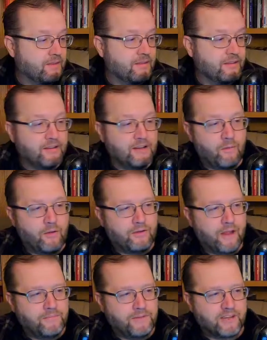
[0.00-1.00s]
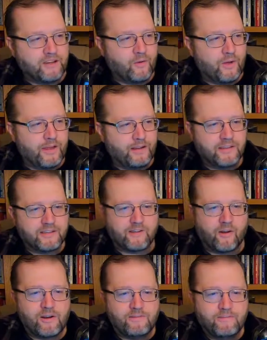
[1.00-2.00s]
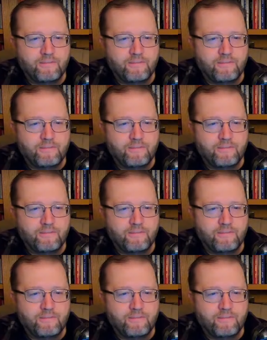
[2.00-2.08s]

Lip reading: You know what? I'm just going to go ahead and get started.